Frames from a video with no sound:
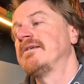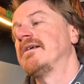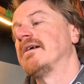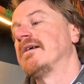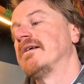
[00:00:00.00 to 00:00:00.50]

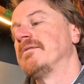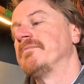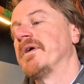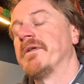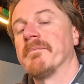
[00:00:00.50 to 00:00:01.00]

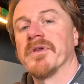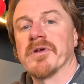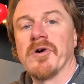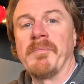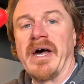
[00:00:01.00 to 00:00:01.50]
And I'm going to
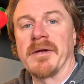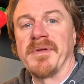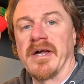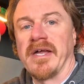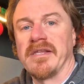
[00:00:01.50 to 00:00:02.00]
go back
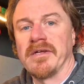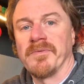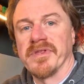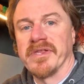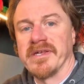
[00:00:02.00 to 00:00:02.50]
behind it
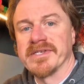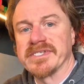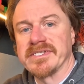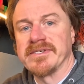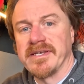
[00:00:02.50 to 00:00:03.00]
with
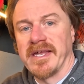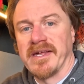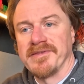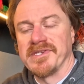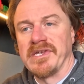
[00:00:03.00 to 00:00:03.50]
this
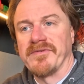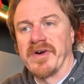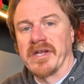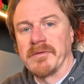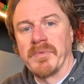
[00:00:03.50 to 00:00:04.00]
and see if
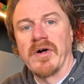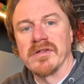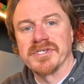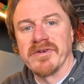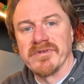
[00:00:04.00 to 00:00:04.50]
I can
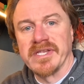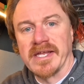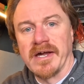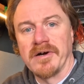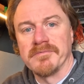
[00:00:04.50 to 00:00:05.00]
polish
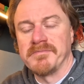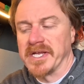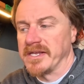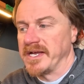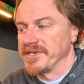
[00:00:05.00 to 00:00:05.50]
everything out,
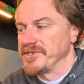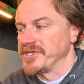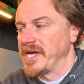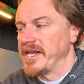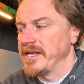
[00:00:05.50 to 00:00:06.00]
make it nice and
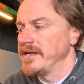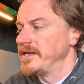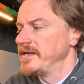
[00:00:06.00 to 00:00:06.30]
shiny.